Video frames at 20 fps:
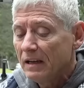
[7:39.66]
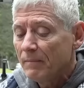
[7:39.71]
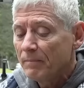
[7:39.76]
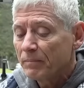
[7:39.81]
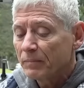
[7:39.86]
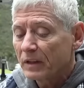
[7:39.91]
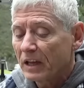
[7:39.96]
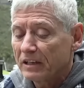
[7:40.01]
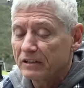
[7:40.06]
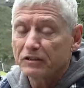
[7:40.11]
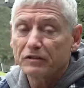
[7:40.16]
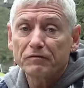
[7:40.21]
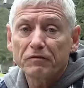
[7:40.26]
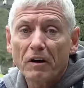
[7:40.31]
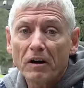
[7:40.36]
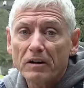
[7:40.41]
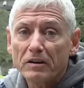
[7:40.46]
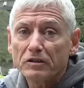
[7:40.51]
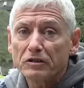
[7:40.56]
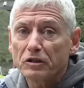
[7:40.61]
As
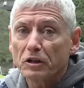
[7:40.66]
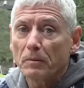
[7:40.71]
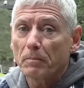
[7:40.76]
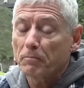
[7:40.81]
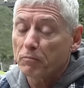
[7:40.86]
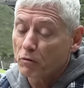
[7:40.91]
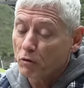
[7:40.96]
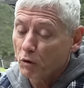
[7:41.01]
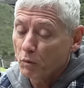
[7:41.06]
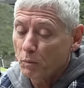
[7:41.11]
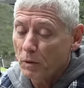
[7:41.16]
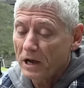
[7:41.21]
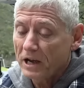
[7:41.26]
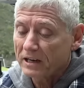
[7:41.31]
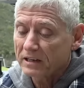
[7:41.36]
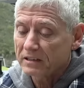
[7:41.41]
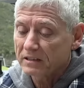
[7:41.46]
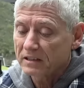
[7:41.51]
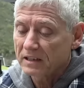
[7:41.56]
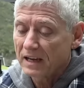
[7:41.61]
far as the
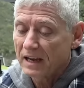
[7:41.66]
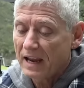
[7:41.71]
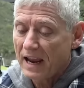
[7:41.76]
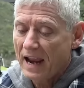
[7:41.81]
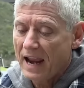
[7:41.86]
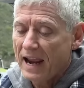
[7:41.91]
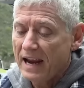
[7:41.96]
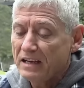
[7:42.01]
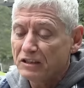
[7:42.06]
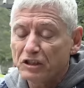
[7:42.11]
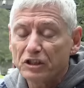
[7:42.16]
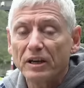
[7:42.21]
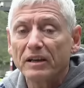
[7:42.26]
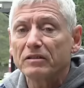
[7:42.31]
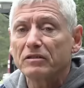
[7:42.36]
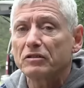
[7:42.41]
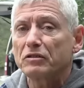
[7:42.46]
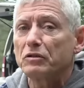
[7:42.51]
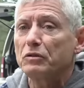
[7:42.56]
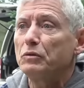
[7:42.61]
Propex
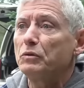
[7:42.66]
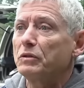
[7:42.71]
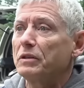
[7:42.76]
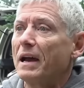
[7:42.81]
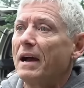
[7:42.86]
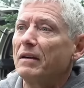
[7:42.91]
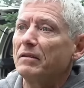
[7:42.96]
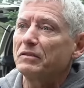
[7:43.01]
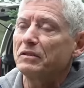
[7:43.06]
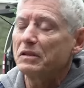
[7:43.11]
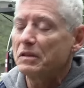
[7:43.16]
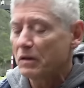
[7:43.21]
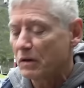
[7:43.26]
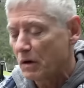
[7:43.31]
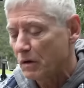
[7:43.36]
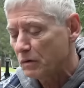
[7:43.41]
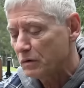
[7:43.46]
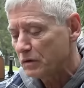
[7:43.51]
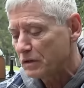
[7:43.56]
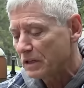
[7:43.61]
HS2000
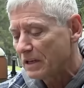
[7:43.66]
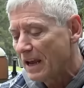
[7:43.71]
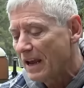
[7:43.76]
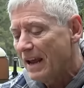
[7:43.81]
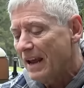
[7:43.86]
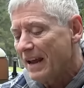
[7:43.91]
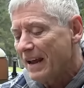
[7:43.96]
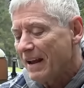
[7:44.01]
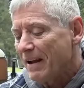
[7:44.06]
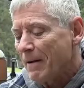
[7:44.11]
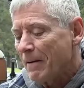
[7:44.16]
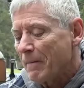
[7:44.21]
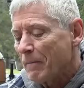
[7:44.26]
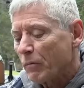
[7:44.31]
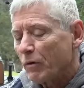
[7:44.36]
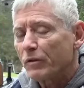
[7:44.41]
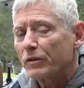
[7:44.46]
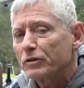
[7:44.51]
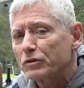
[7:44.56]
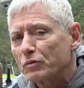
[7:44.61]
goes, well,
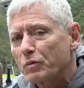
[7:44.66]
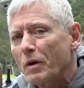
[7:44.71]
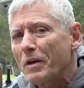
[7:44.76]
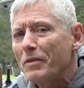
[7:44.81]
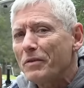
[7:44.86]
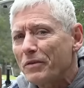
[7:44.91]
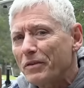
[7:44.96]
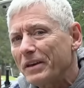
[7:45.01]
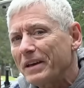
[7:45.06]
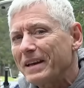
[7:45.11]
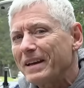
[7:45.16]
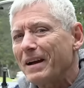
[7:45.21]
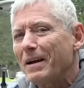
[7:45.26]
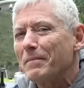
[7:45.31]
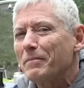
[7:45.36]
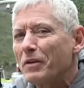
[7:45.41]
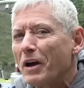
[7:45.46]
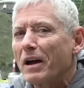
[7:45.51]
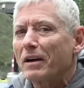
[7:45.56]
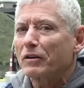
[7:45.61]
there's one thing I'm
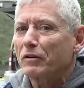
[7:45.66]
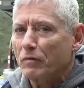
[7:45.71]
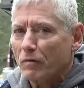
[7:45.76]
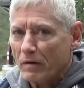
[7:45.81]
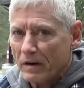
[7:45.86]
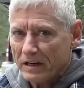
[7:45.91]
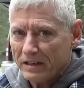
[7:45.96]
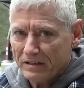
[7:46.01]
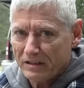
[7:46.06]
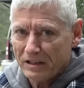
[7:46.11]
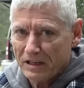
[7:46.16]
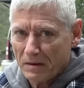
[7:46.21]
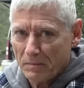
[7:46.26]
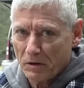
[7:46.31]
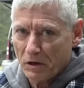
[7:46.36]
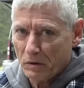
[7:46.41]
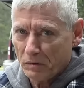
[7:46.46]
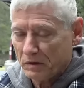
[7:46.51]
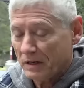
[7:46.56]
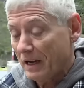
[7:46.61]
not crazy
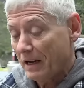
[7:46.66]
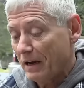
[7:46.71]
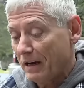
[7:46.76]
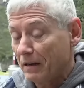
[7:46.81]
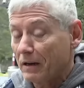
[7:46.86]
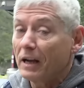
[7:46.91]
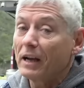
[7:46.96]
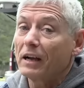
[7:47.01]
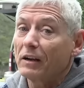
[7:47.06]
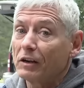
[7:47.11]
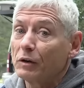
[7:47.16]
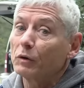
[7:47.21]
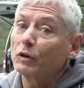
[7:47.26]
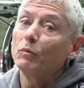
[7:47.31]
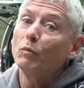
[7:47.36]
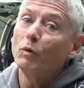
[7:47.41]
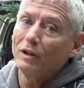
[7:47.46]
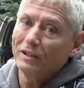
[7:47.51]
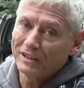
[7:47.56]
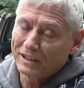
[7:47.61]
about,
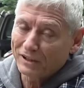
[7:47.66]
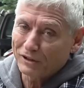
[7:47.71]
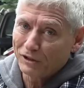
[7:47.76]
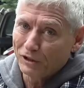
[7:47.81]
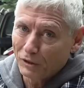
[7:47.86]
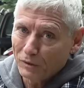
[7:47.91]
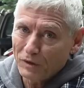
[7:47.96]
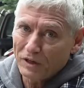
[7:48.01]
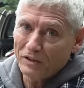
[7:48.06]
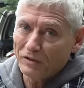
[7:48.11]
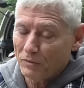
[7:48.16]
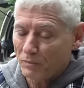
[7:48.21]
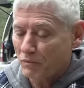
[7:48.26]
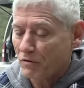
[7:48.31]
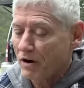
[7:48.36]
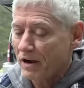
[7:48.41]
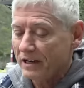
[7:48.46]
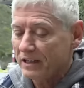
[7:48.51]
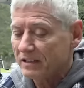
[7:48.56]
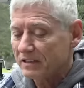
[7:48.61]
well, including the
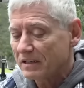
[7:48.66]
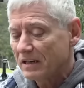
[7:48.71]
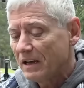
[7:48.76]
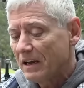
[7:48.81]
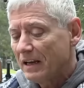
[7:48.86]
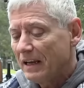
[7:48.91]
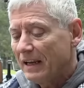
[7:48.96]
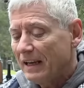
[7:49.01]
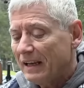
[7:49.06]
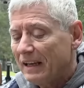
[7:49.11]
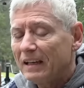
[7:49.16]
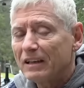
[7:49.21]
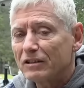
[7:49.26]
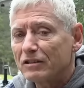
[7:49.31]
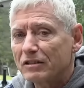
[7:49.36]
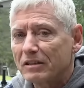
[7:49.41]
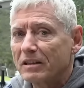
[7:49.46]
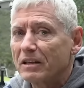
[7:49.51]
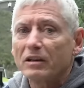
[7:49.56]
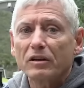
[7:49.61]
price, is
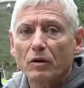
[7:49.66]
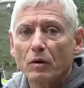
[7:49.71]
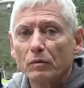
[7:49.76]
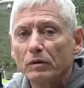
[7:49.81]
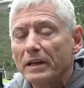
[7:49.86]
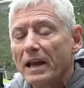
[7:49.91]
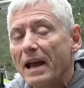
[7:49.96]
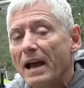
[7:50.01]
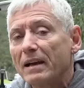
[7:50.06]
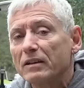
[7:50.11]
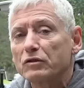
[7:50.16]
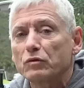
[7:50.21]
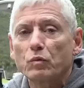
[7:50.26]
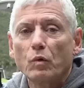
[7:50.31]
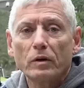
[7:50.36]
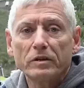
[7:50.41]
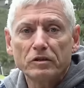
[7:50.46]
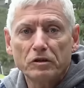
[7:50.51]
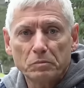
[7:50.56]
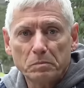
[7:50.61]
that it only has
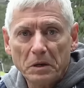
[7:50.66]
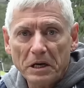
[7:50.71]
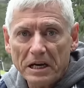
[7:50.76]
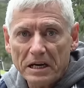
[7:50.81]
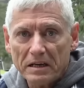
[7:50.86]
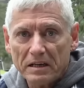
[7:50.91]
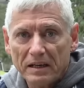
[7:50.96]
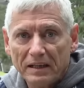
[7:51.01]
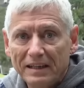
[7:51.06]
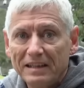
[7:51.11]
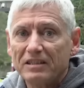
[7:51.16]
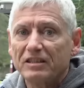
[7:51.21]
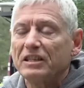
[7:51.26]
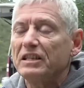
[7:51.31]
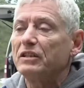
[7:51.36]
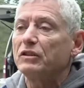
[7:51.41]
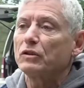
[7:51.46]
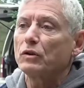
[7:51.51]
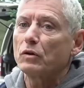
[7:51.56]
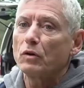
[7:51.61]
one speed. It's
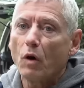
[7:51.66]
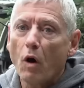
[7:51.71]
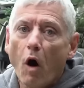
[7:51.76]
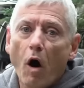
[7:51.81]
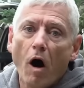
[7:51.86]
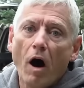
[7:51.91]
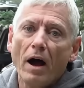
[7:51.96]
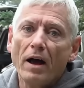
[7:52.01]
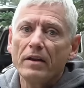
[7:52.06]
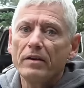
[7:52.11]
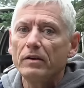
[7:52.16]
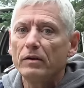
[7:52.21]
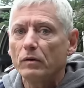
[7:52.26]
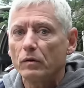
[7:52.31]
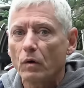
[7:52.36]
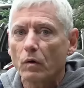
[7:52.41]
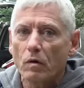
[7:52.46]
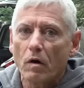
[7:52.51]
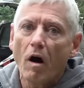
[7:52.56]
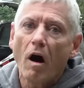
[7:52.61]
either on
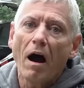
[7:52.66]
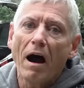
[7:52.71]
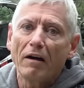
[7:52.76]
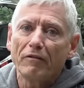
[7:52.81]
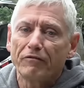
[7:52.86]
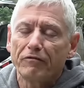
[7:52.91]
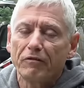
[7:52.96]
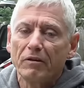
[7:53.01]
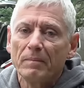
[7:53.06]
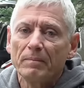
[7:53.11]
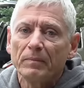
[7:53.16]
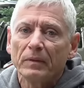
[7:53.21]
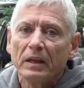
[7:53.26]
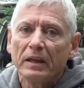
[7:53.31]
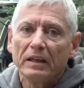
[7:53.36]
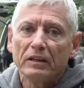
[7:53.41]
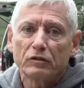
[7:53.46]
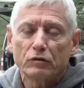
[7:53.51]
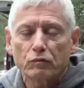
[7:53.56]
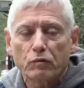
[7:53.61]
or off.
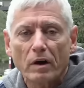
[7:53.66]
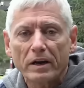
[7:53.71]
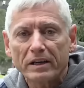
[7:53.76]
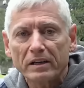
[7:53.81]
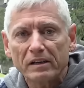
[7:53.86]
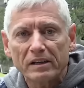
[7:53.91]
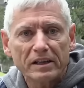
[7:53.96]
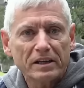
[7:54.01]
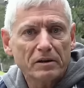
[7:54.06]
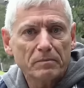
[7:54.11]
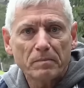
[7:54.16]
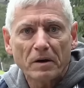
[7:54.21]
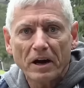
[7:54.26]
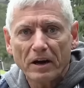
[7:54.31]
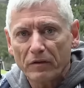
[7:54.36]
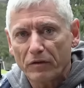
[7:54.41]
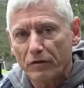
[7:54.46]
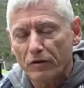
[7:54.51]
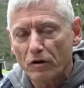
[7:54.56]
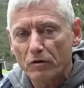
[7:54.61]
It's regulated by a
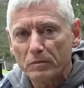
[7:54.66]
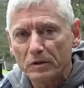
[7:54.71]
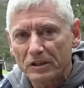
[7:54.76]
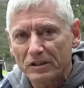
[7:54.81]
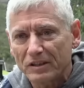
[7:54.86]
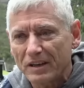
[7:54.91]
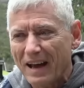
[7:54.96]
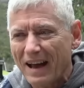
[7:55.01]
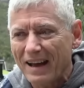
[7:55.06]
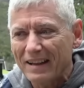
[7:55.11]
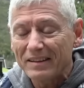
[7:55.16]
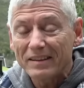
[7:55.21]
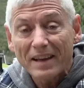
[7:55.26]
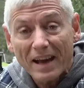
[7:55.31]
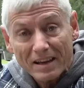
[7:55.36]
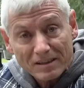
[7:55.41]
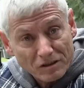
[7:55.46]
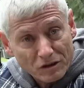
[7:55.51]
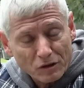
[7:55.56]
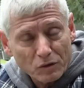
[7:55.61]
thermostat, and
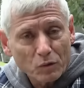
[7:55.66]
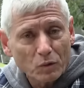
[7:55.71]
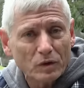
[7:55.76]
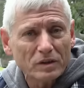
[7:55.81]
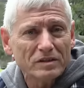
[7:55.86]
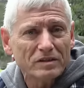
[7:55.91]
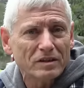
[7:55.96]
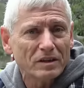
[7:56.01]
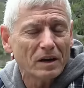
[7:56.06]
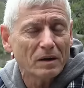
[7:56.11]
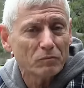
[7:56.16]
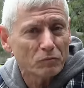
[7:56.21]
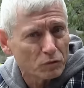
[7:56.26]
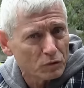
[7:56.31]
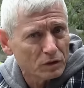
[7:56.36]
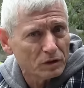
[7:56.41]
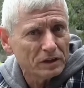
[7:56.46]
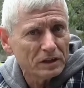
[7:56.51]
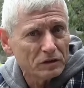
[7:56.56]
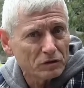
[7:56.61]
that's the ones that I'm
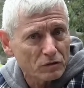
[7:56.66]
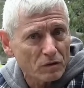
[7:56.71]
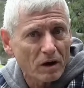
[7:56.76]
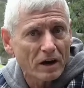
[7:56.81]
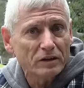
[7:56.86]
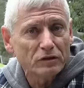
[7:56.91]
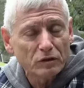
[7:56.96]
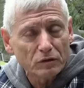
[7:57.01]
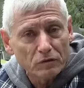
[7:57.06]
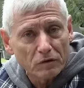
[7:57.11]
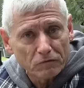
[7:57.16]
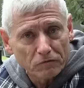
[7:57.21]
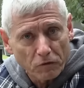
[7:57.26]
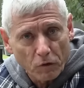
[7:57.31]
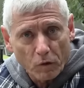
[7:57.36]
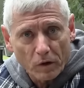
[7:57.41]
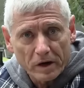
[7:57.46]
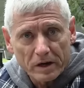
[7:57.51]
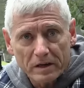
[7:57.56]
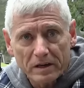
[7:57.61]
really trying to
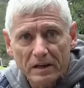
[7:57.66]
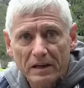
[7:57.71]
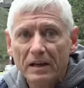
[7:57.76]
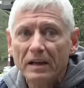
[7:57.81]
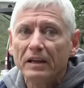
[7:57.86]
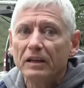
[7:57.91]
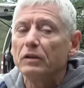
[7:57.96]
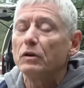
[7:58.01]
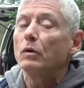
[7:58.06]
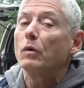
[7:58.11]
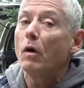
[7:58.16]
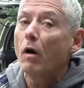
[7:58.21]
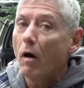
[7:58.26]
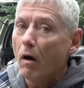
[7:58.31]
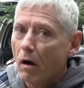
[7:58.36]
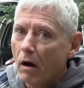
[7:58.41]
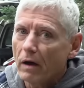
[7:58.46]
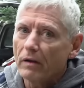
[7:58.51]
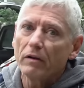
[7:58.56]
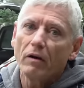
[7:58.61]
avoid, you know,
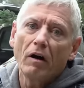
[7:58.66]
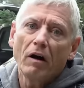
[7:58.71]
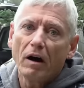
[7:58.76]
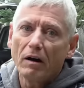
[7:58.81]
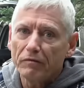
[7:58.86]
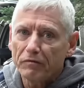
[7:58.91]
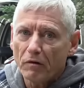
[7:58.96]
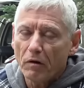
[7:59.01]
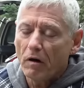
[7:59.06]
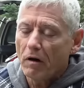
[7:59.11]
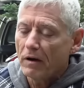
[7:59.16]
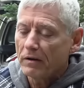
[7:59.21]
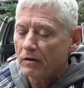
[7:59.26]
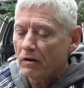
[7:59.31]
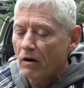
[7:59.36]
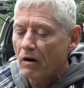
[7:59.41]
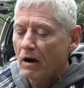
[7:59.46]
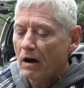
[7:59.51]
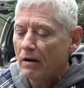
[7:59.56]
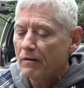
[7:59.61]
on, off, on,
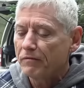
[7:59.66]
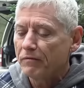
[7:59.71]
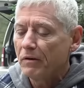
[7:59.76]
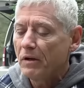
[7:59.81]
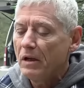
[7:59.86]
off.